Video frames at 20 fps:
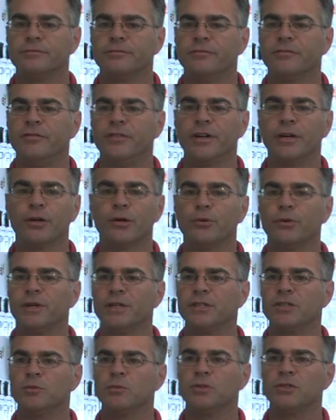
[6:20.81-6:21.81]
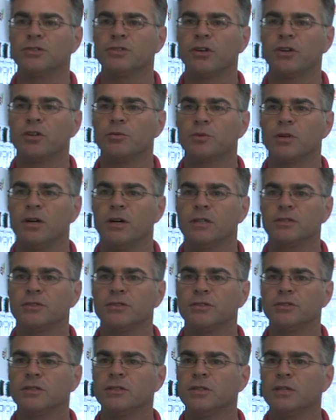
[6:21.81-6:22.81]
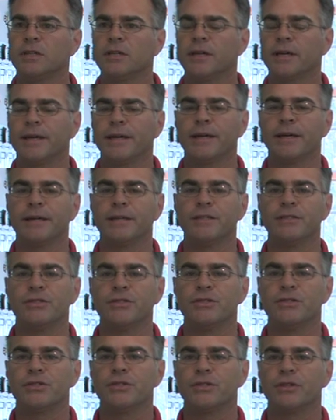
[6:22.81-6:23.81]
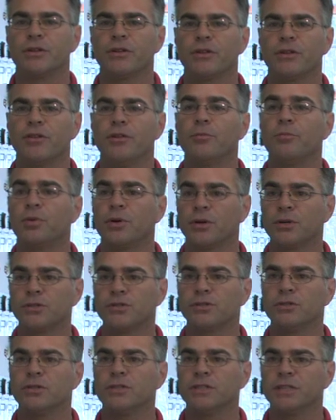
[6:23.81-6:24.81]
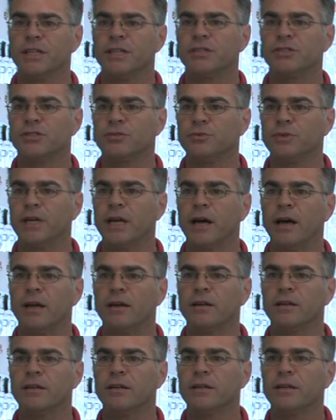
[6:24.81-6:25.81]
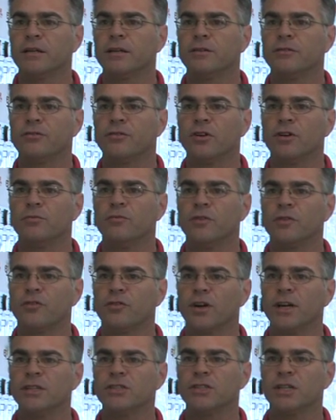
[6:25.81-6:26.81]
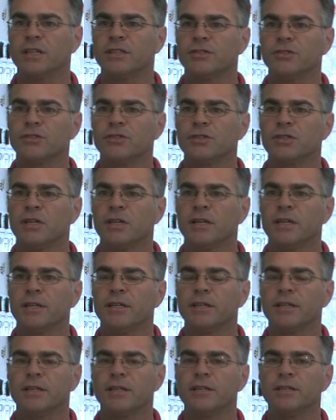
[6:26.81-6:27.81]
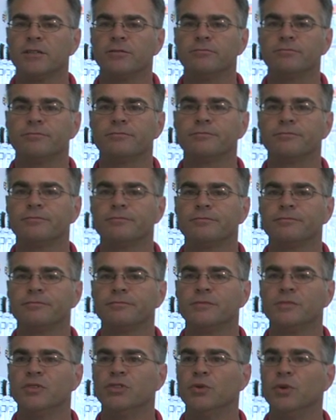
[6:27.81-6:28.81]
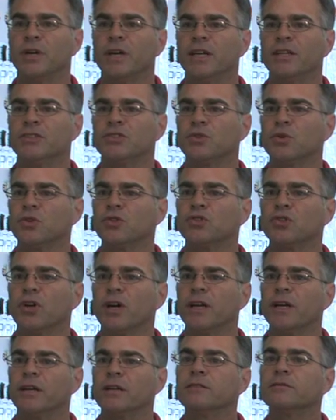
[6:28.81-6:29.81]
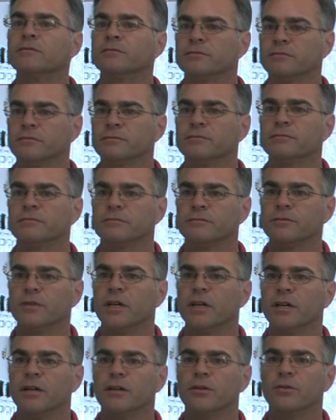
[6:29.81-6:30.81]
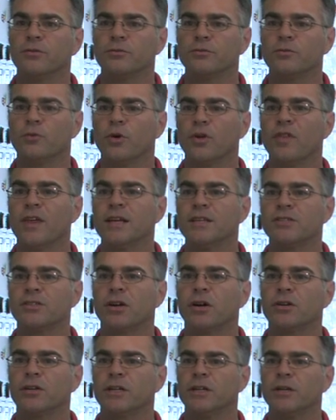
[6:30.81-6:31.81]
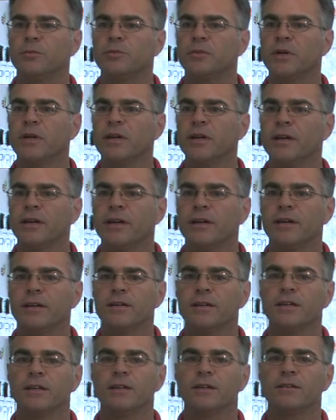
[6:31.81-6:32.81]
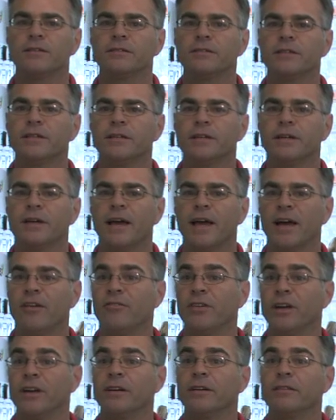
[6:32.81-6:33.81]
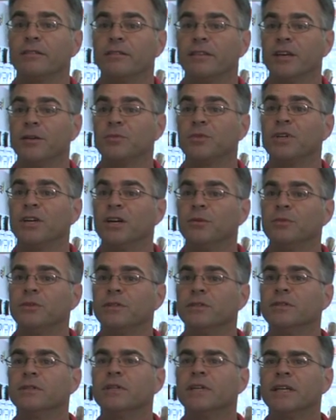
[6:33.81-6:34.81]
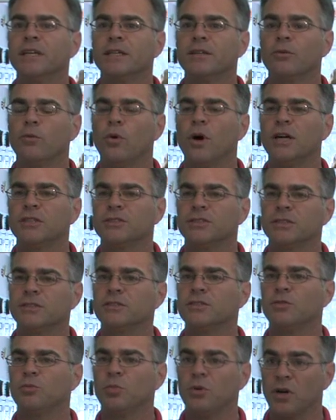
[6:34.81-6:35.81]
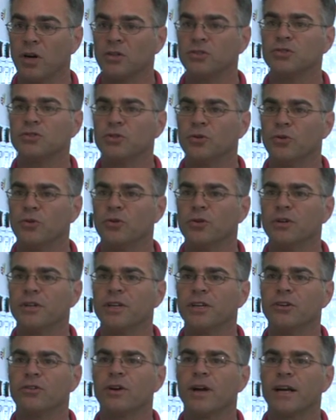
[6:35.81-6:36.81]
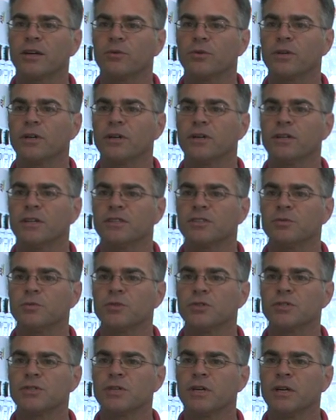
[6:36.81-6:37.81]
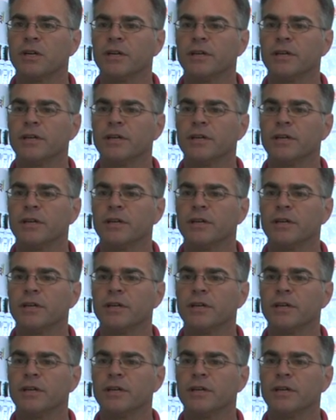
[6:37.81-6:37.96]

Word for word: Very reasonable startup costs, and the personal attention we got from the franchisors, doing in-store training where they started up, having them come and watch us open our store and interact with our customers.